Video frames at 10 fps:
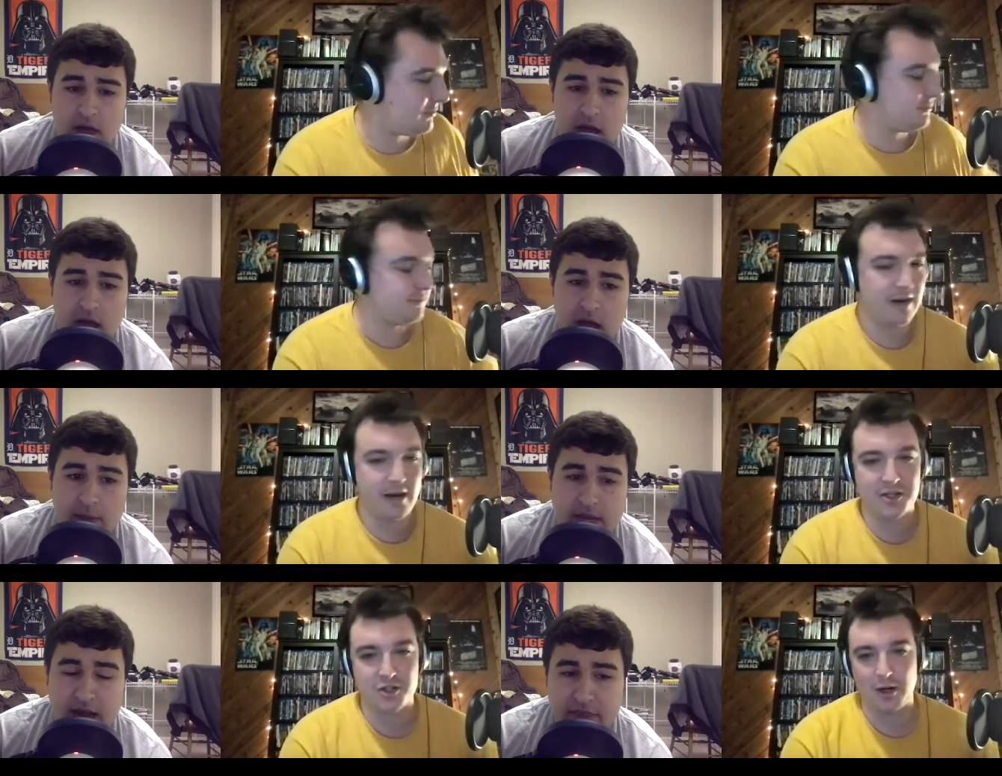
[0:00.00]
Speaker 1: strong. i, I
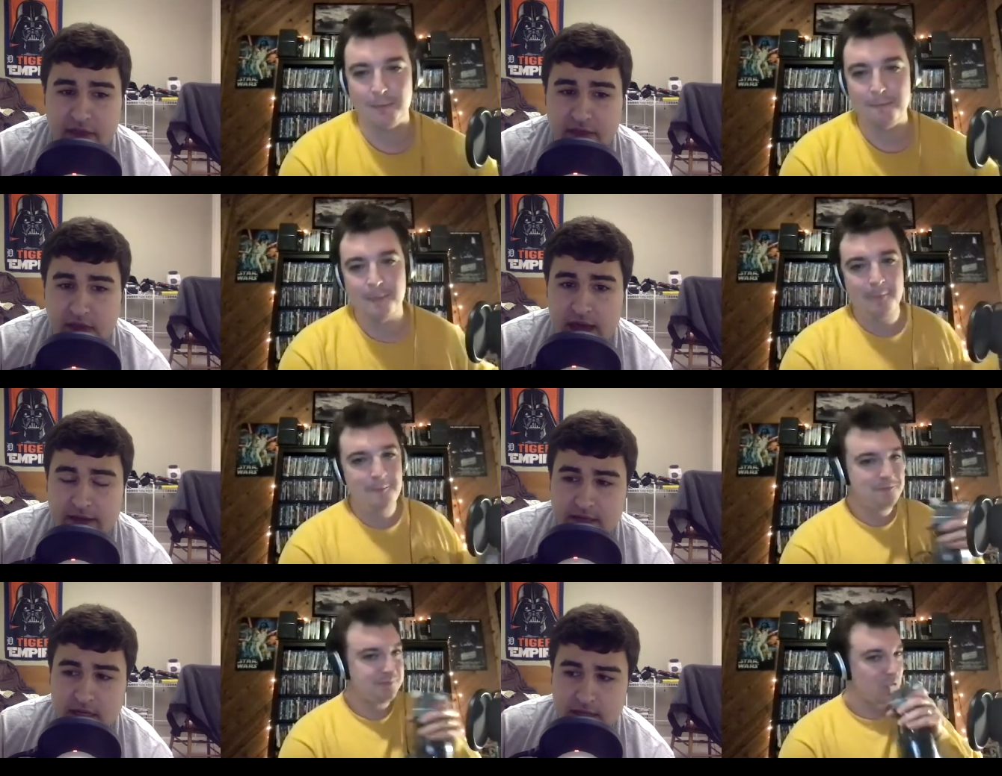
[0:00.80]
mean strong. i think
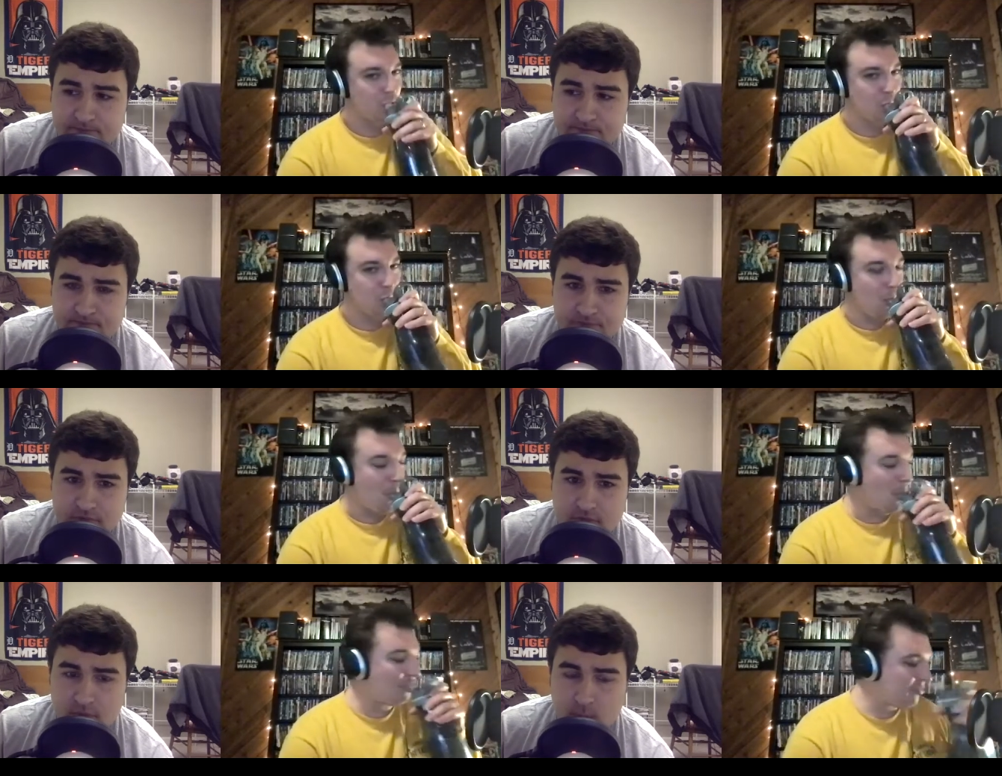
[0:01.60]
that um
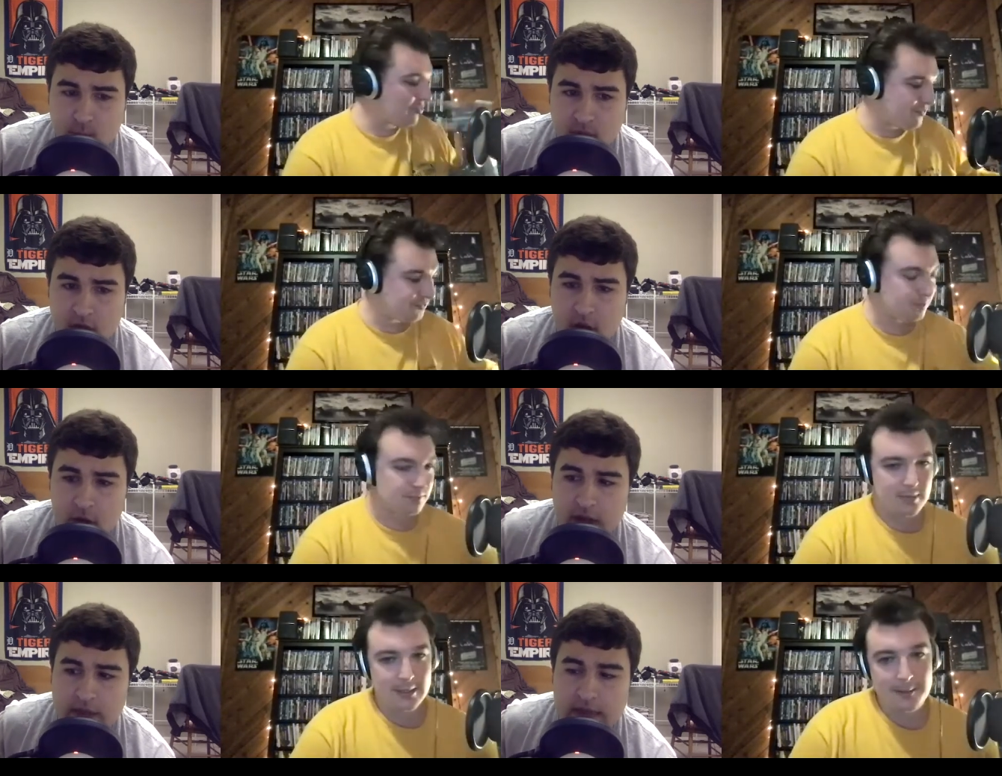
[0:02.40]
you know in
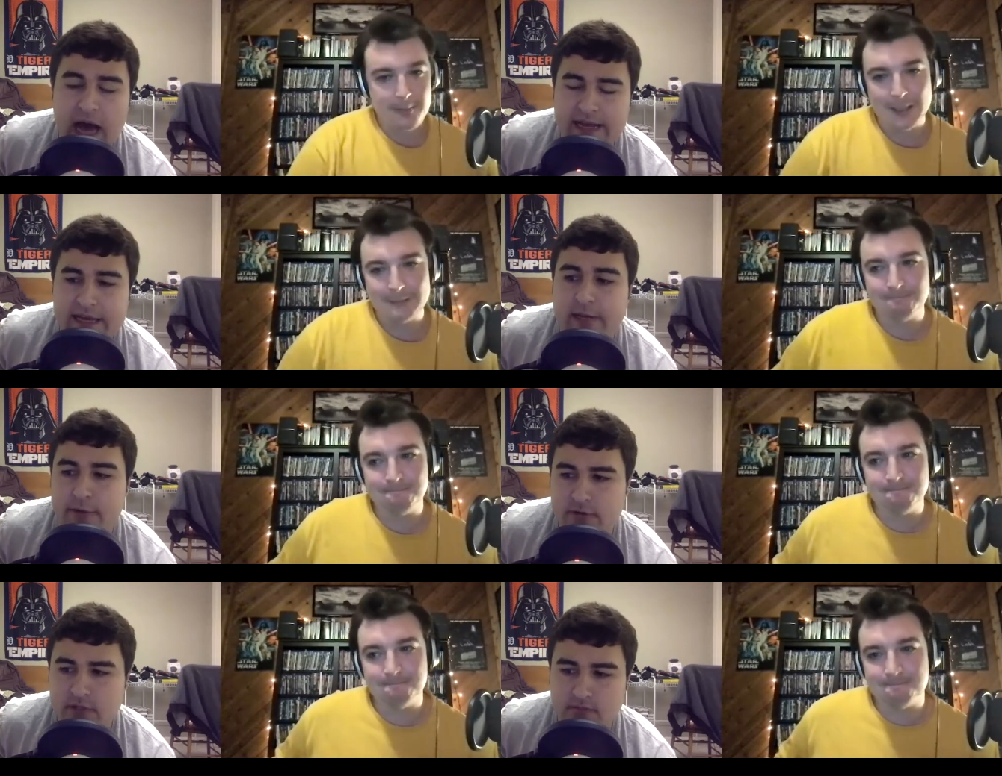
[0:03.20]
a lot of
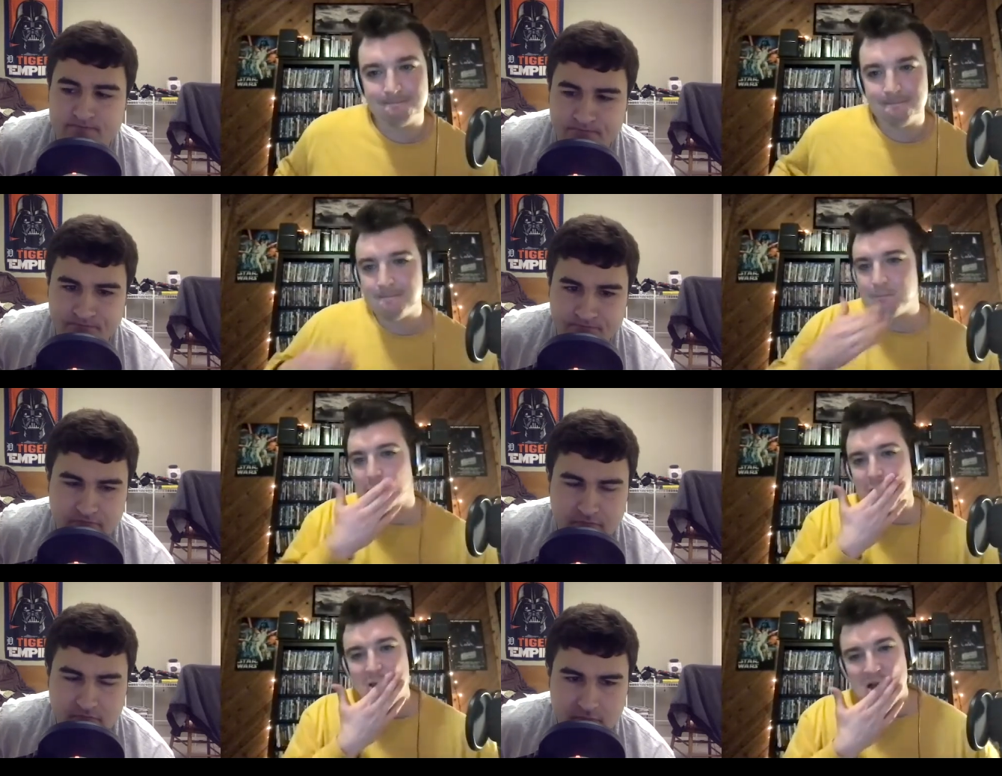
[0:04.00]
years
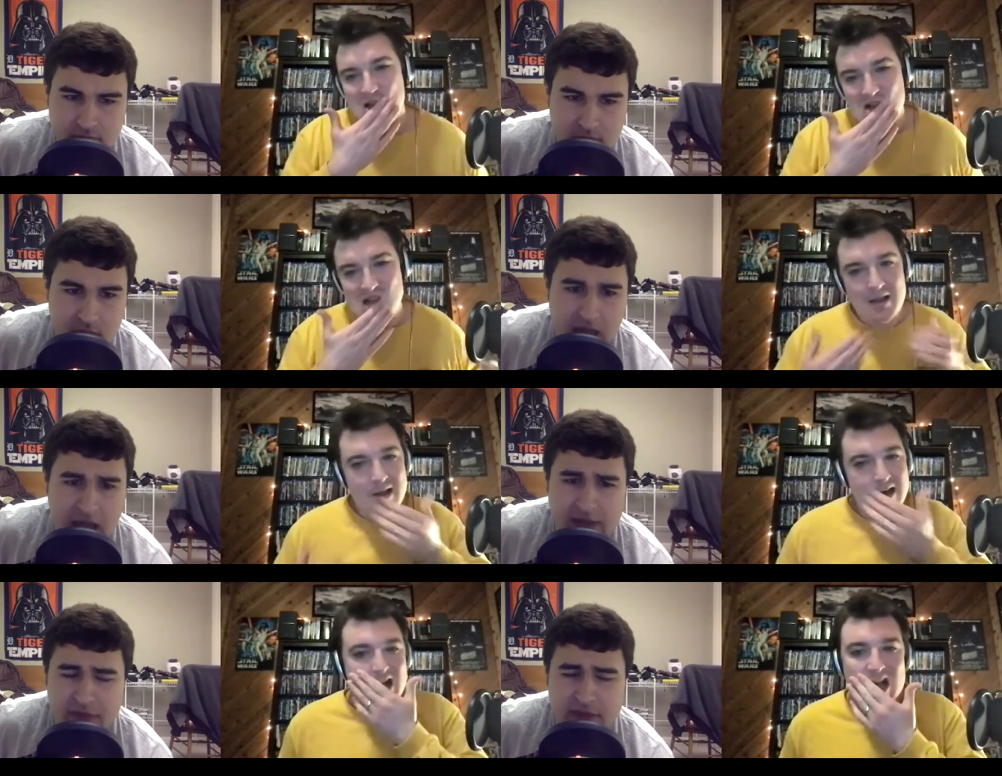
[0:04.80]

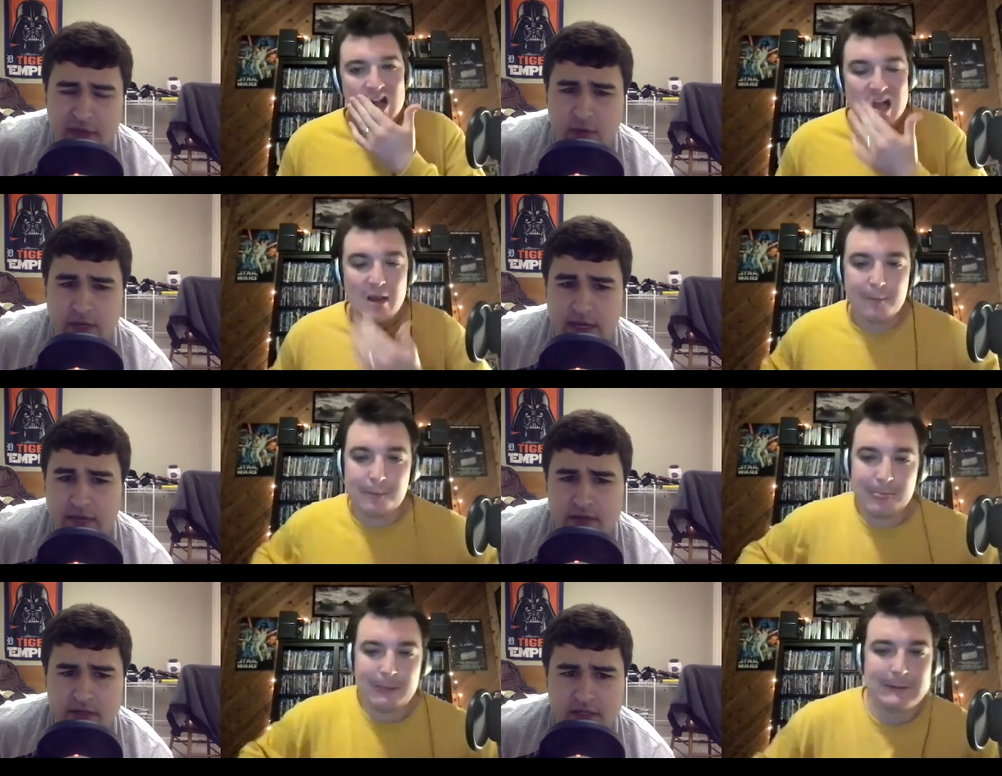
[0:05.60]
I think they would give
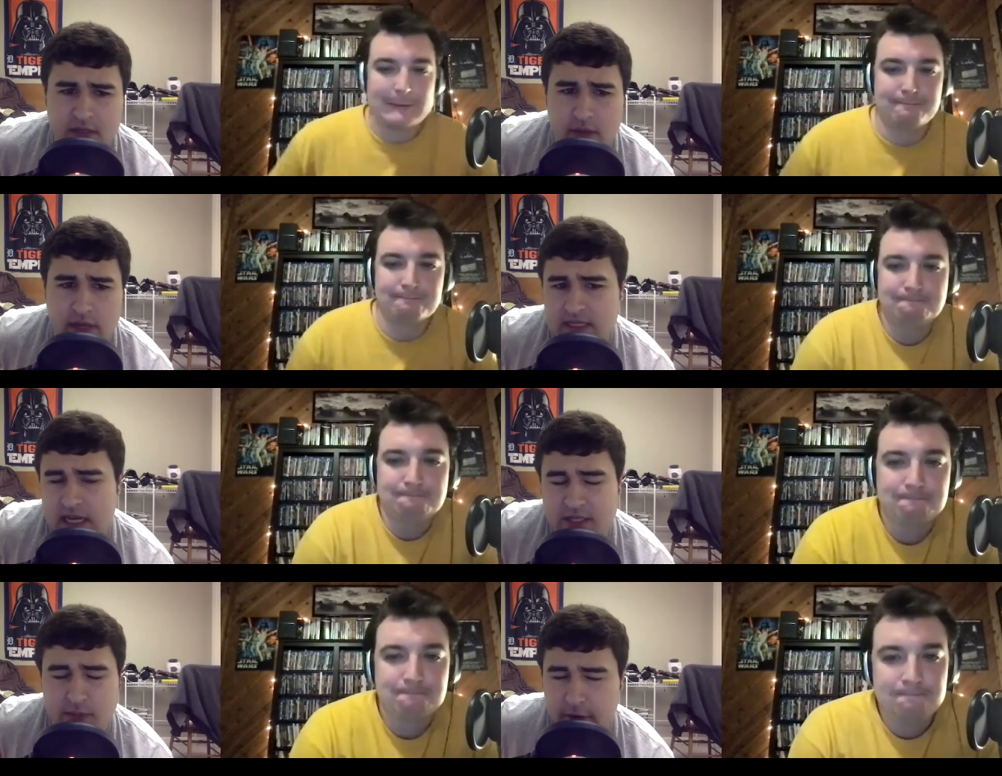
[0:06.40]
it to someone like
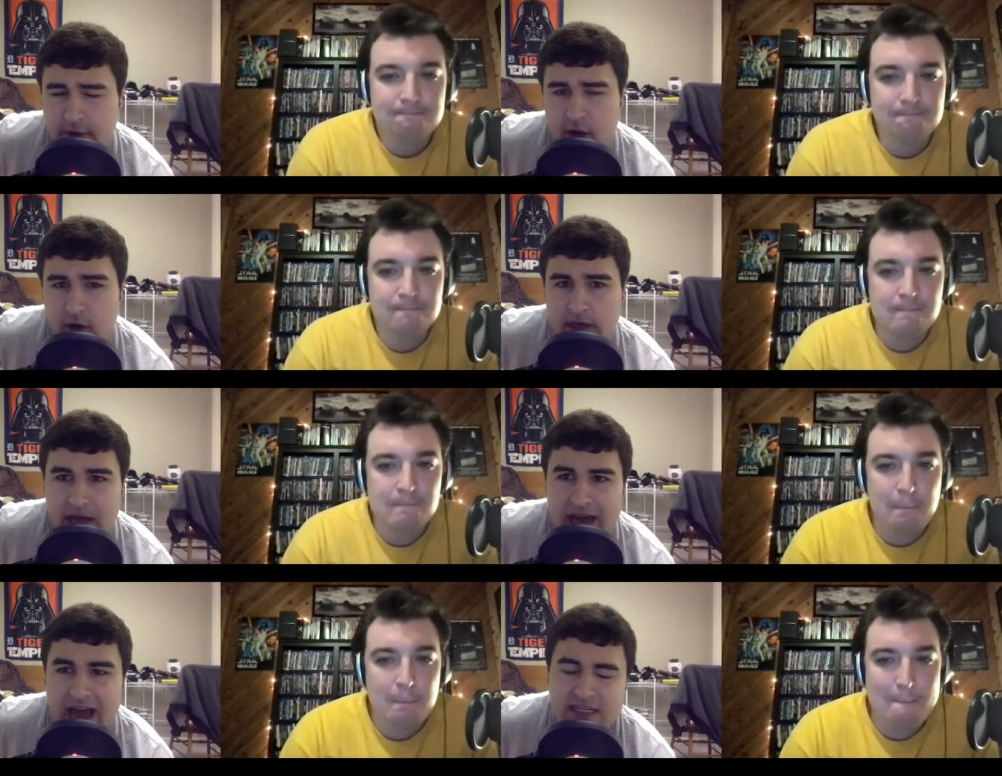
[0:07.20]
Sacha Baron Cohen.
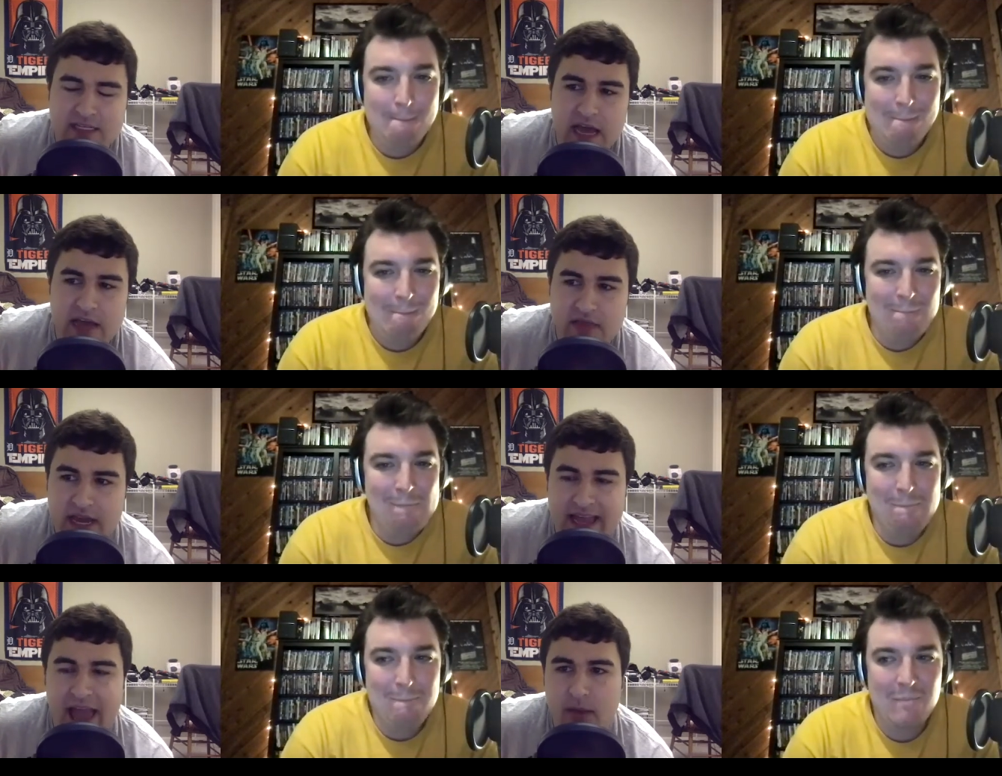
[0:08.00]
I, I just I the
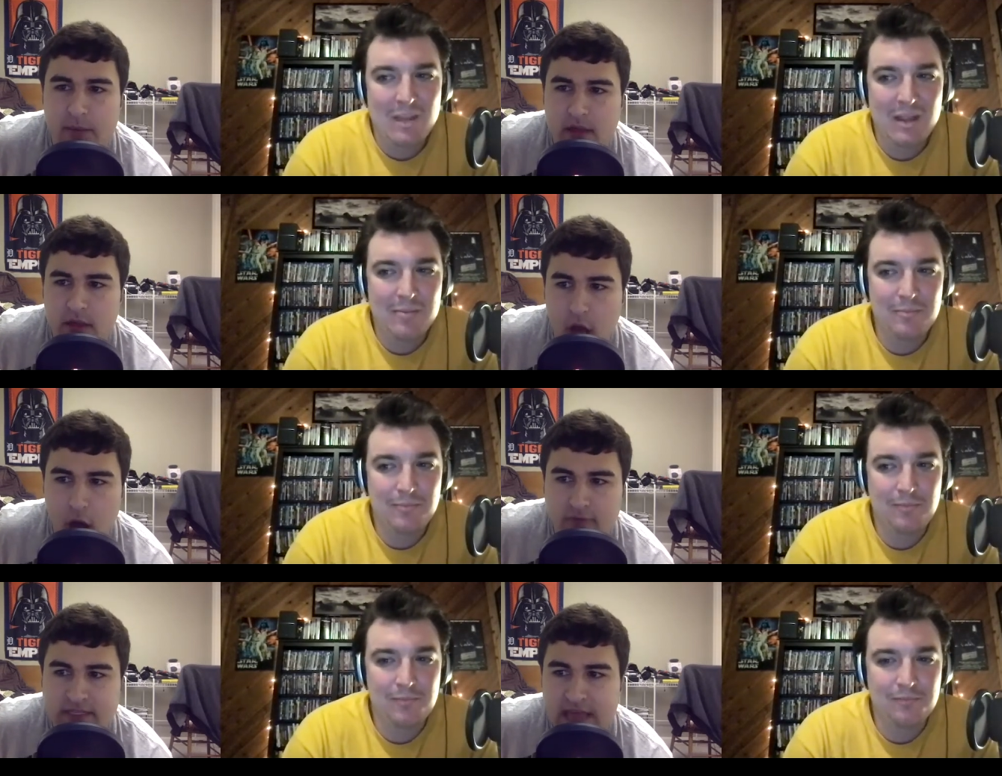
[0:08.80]
Academy
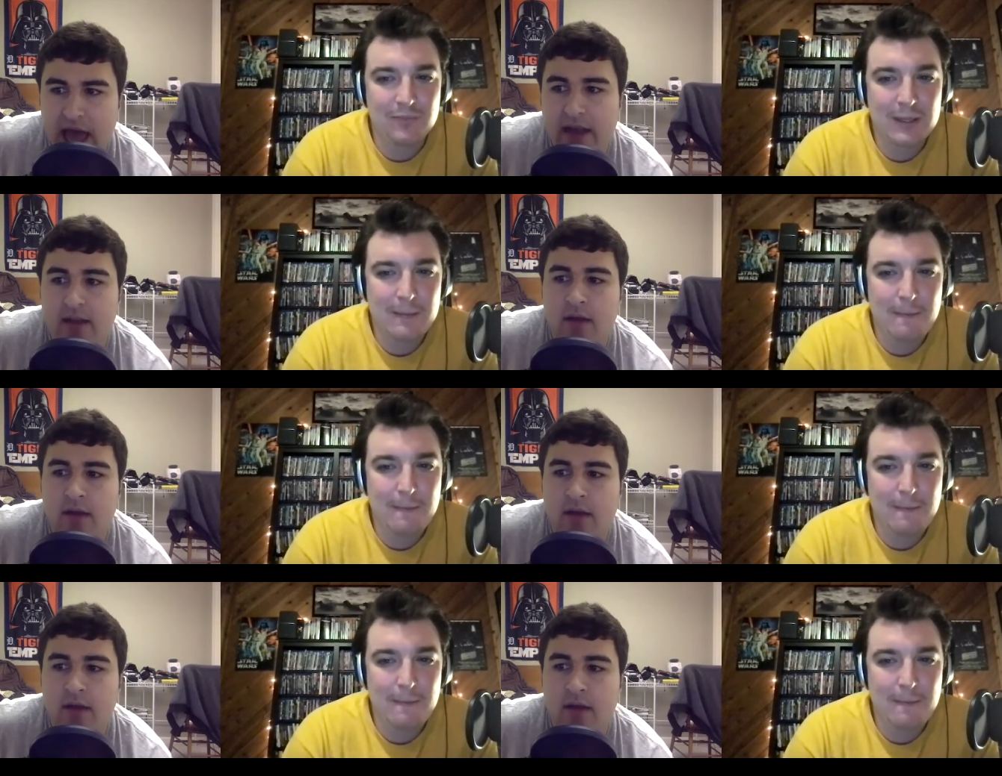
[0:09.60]
loves that